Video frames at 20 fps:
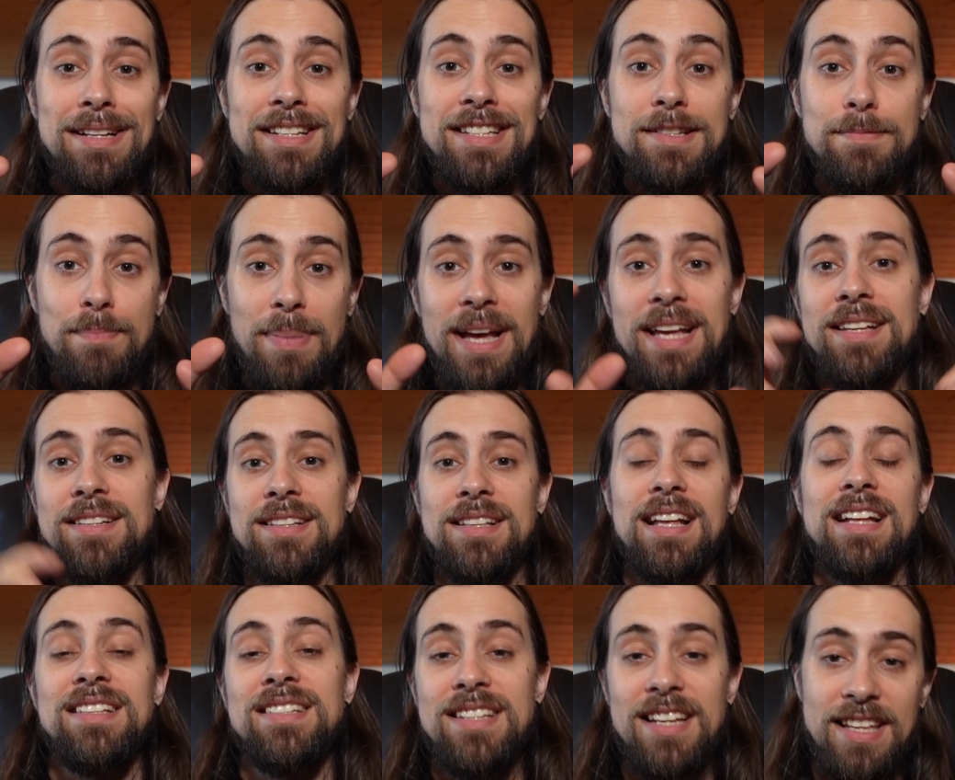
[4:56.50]
space,
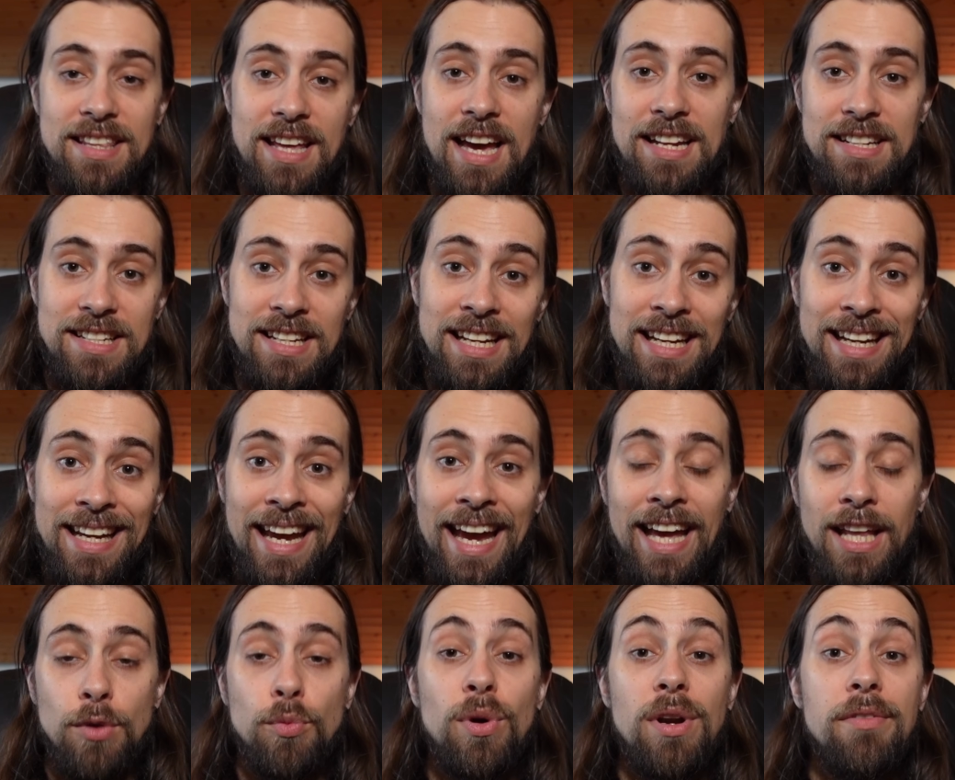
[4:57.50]
let's say that.
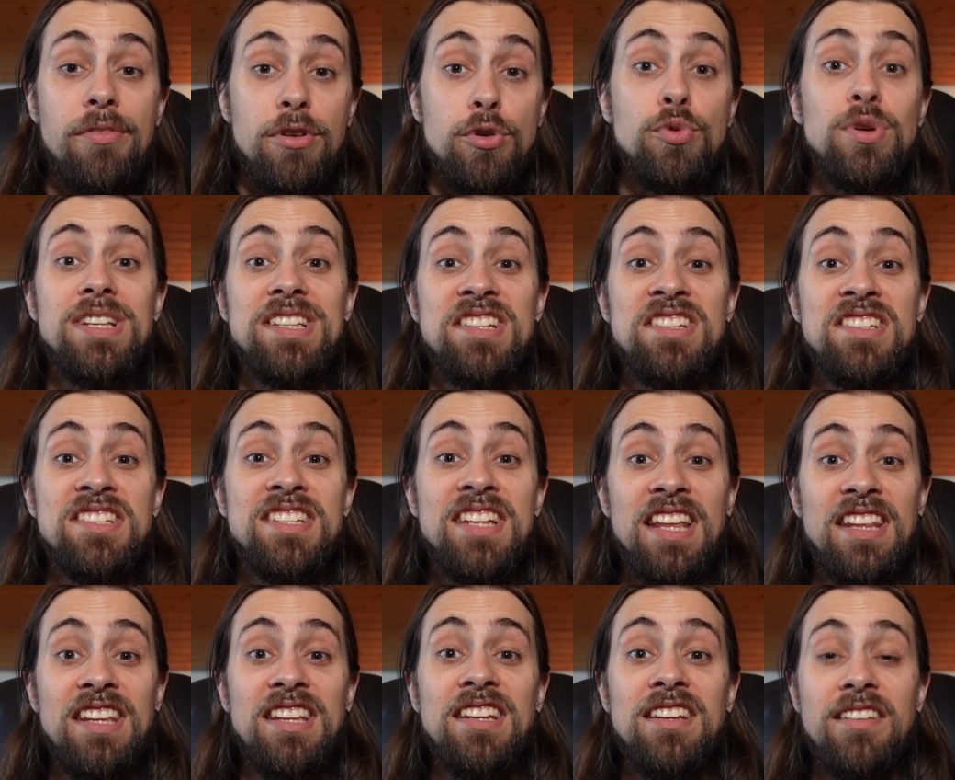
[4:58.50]
And one of the reasons they
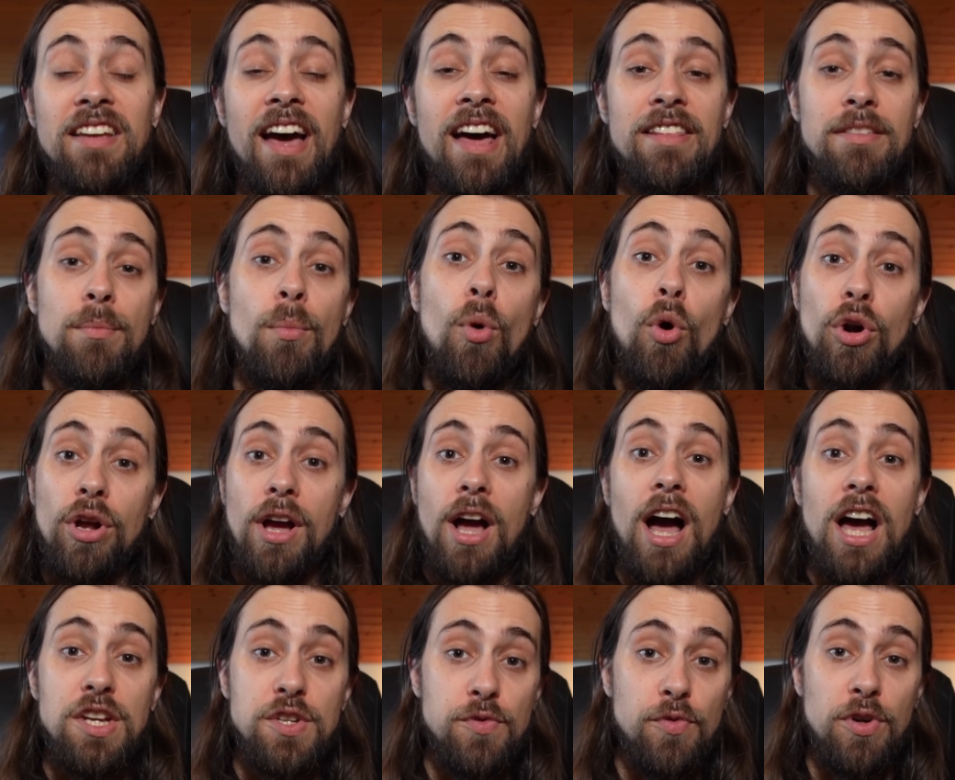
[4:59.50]
didn't add more
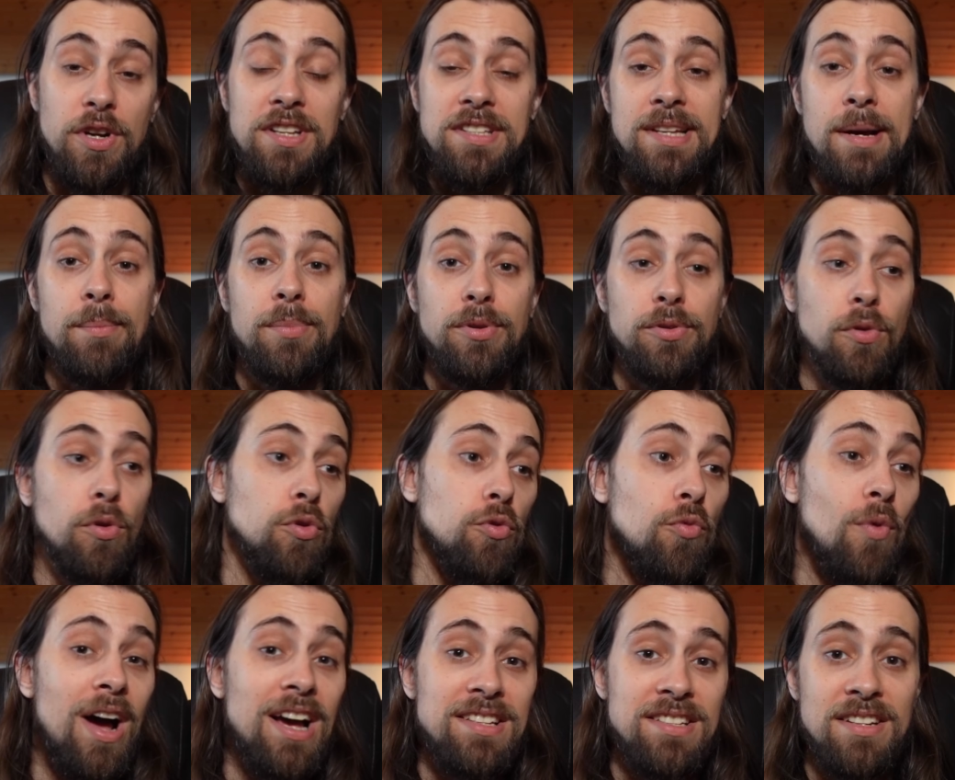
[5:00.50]
cache, for example, to the
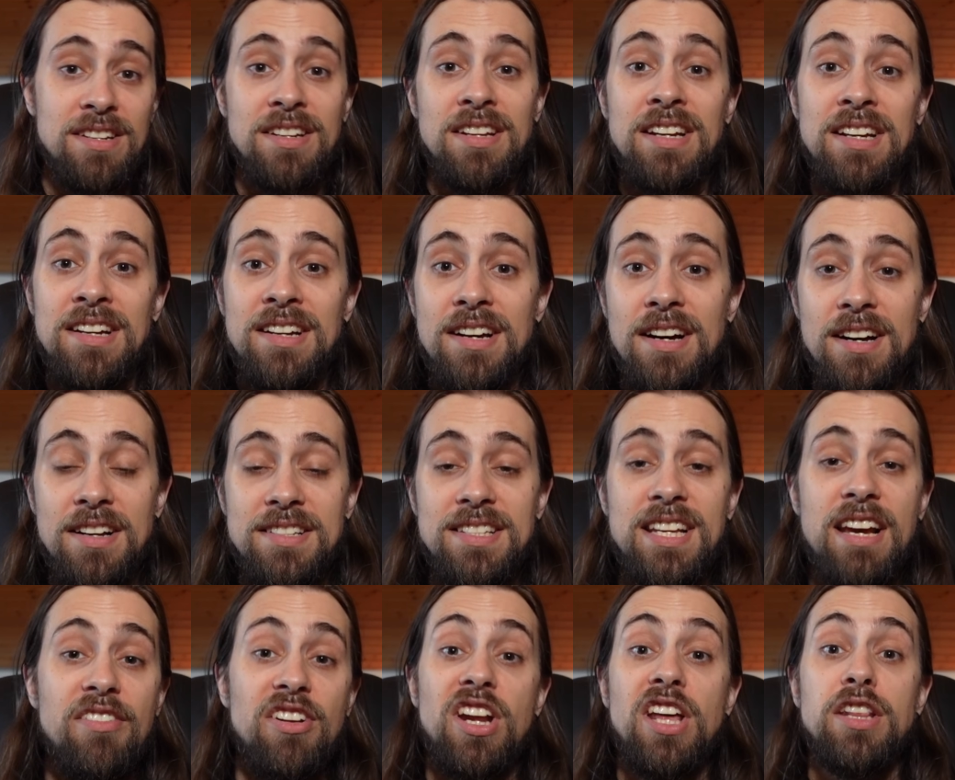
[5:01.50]
Ryzen uh,
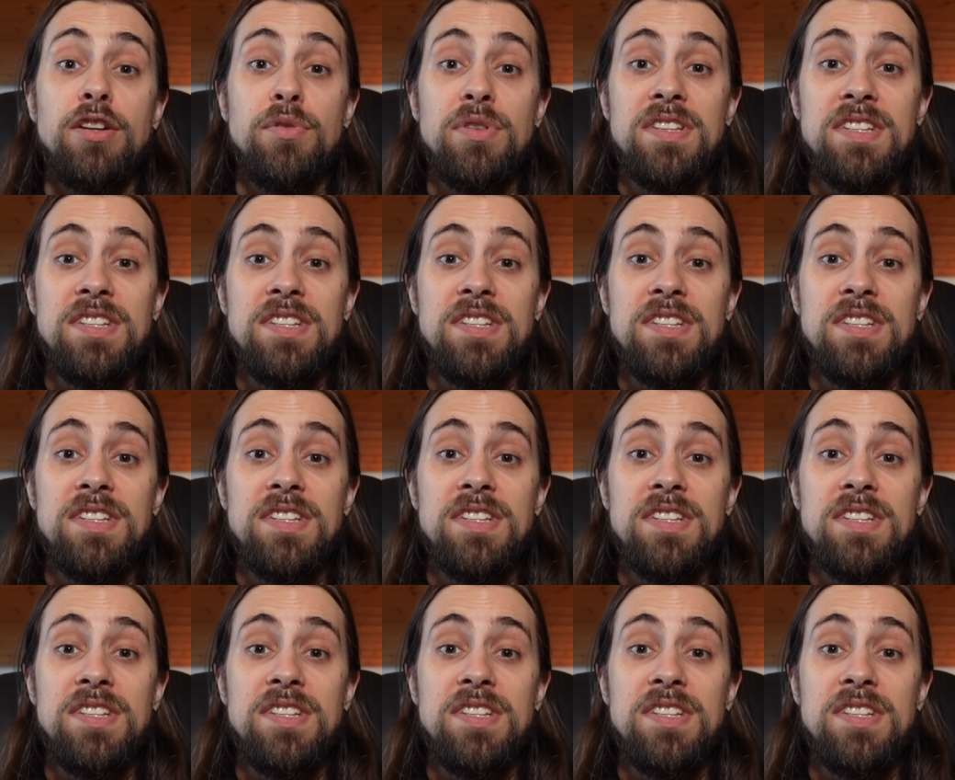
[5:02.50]
700